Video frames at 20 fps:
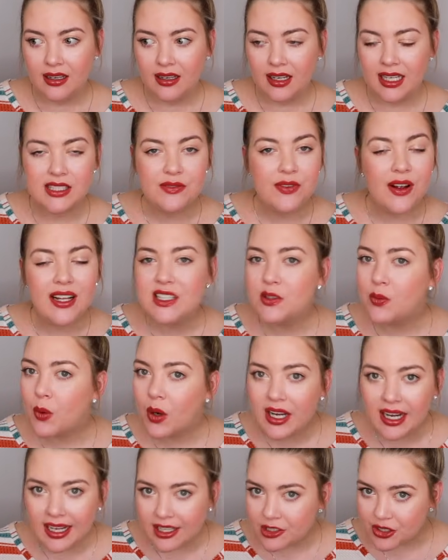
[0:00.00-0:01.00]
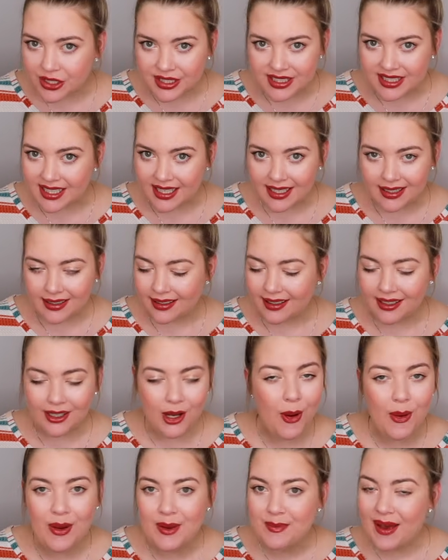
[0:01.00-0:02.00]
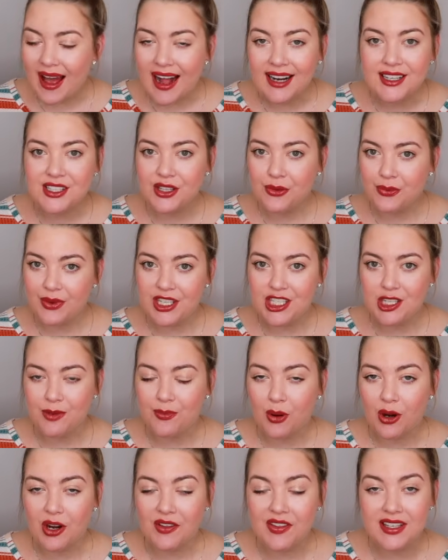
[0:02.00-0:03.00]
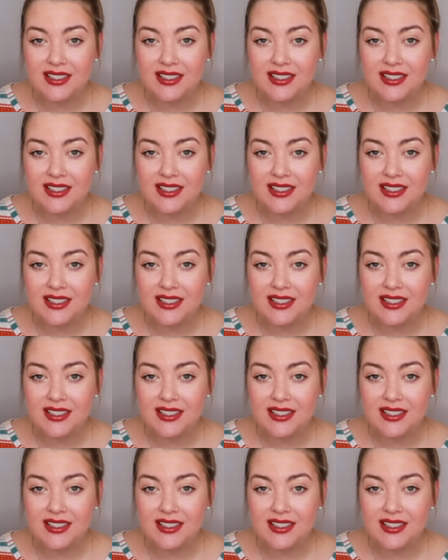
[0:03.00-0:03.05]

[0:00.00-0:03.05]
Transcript: His friends weren't interested in going back to the Ouija board.